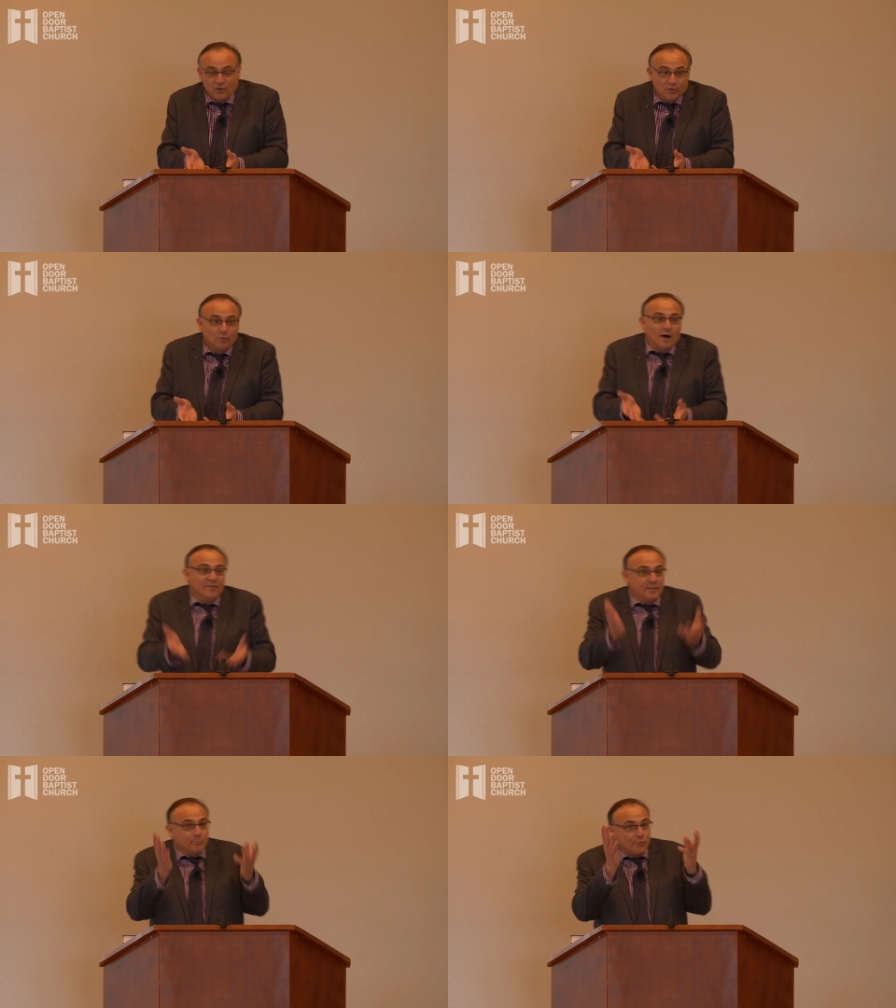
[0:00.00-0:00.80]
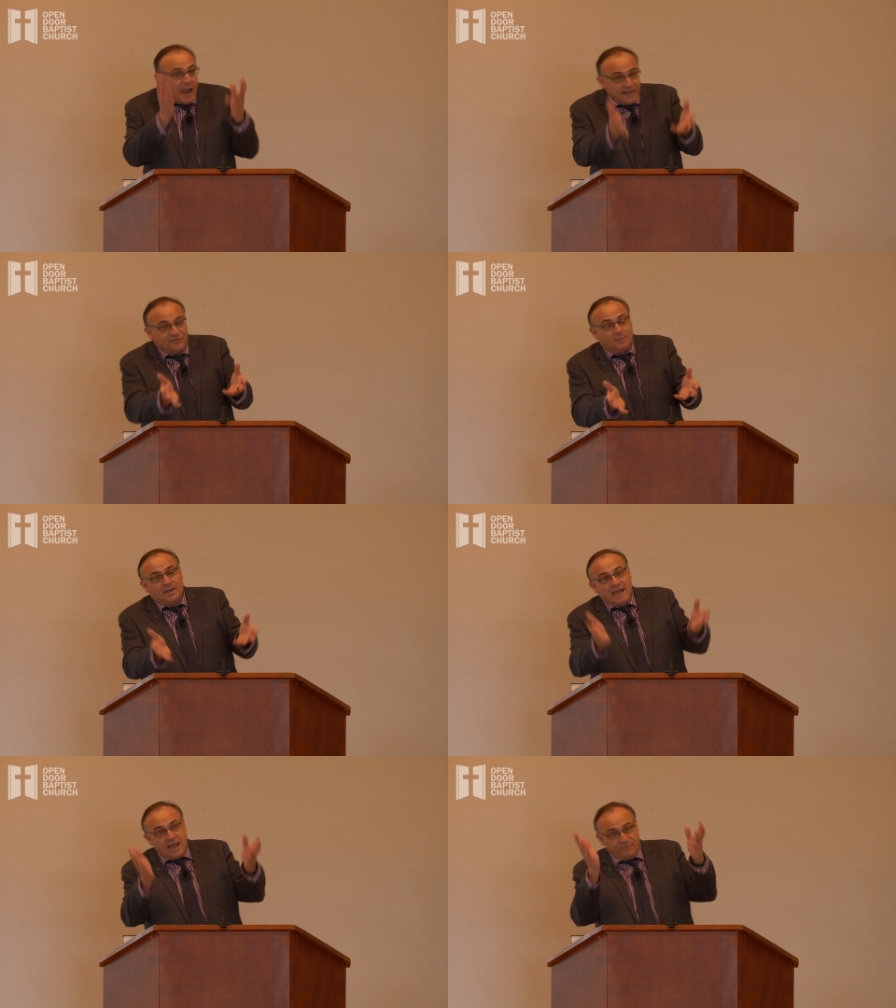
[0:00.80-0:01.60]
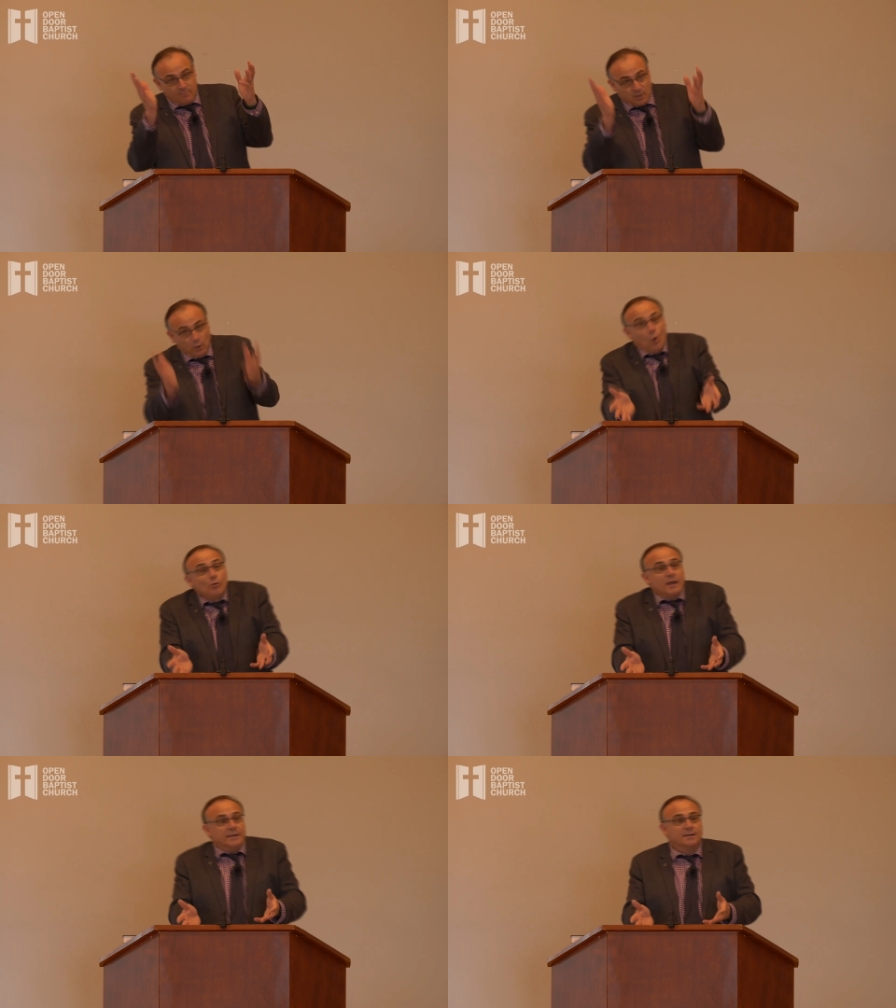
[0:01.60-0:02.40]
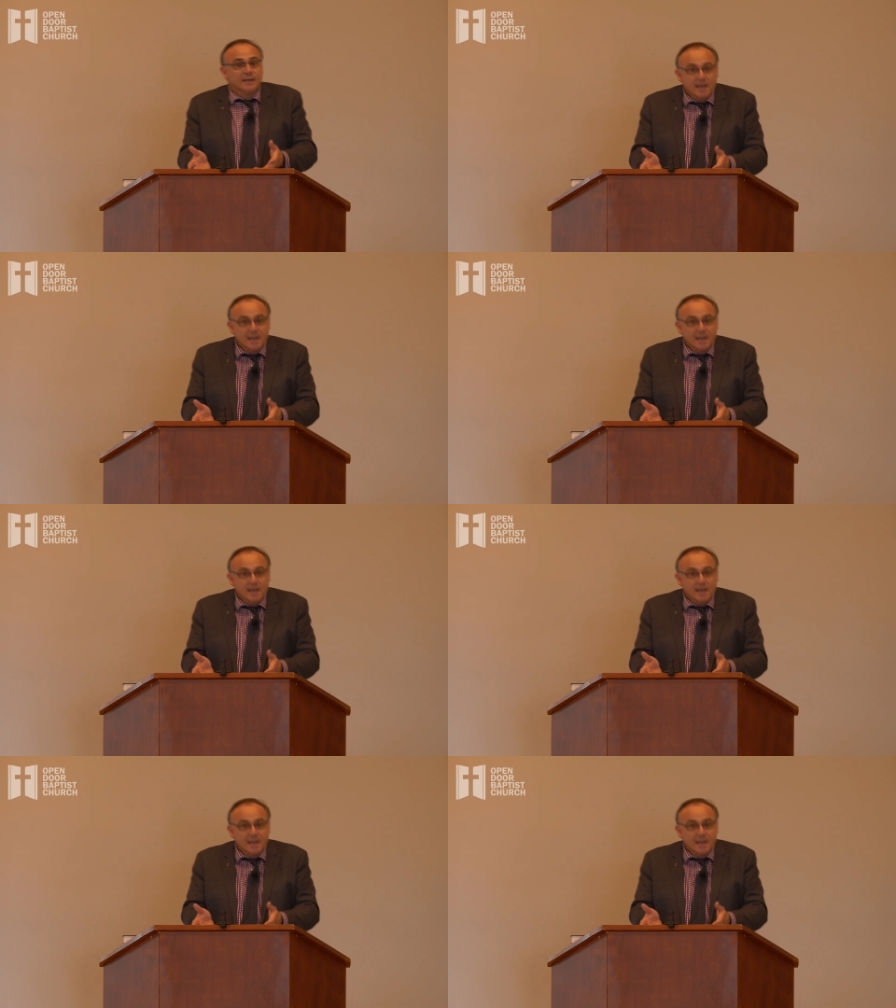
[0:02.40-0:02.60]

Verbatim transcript: You're the one that praised him and gave him glory.